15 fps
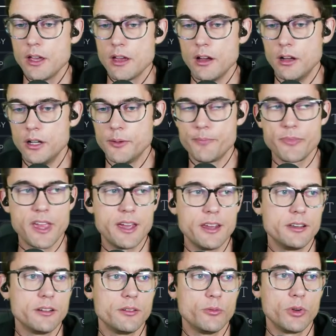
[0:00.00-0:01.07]
And
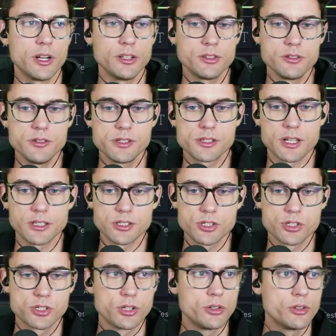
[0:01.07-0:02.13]
what I'll do is I'll just
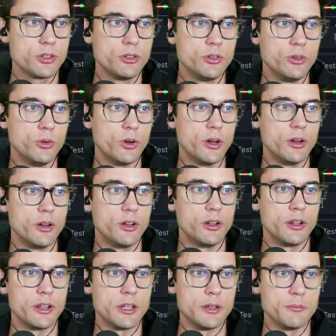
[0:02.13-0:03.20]
show you
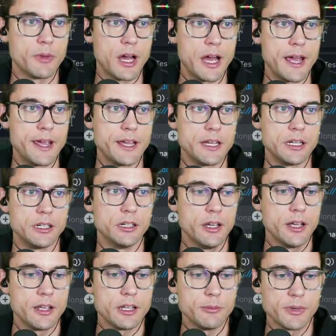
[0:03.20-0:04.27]
in my
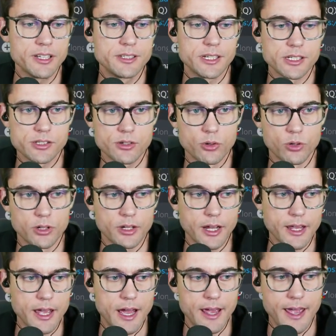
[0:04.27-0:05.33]
Discord,
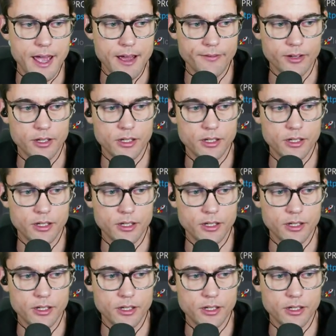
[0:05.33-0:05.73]
I have a